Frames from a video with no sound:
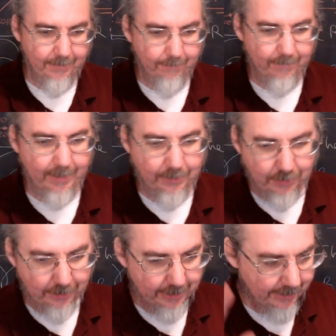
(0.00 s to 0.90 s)
he
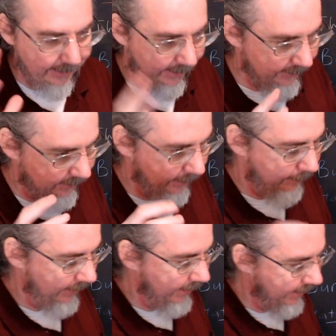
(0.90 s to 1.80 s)
saw it as a
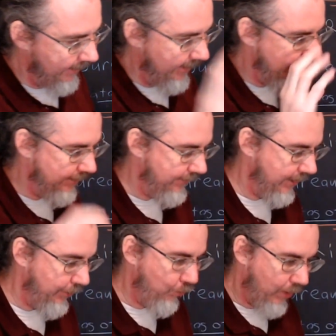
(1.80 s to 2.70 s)
beginning of the
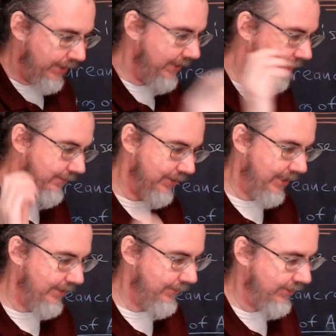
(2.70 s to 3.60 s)
unwinding of a lot
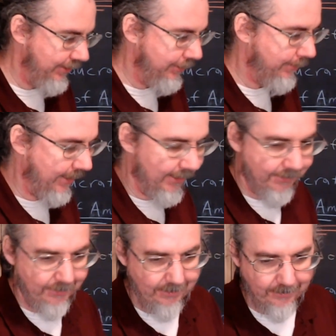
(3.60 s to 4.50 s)
of his other
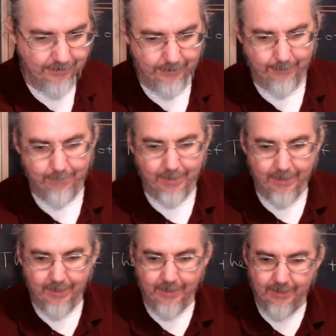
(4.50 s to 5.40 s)
policies. So
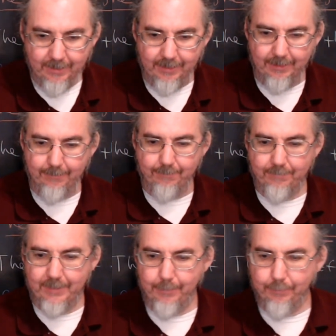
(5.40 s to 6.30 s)

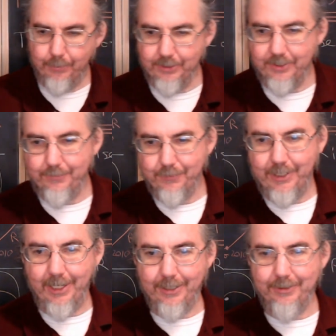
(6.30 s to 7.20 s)
he pushed for
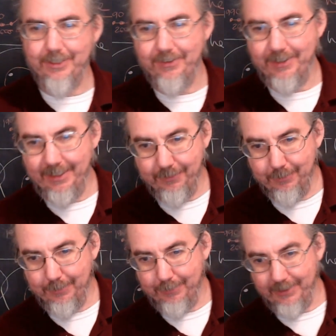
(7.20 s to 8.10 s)
Congress to give him
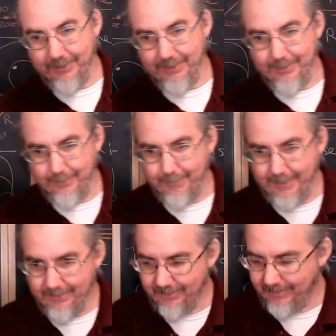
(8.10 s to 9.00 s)
a bill that would
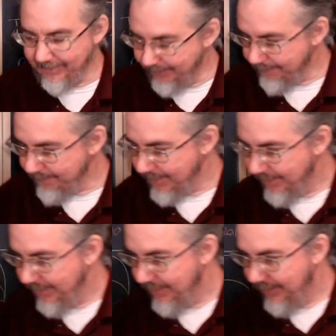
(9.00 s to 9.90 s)
basically
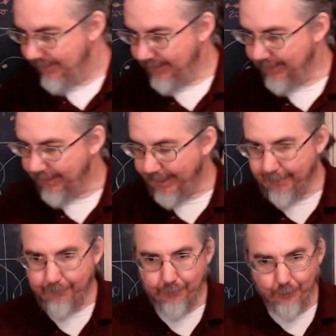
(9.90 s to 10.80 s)
add
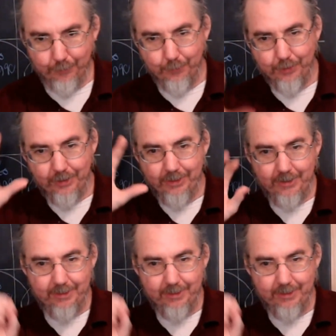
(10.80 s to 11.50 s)
4 more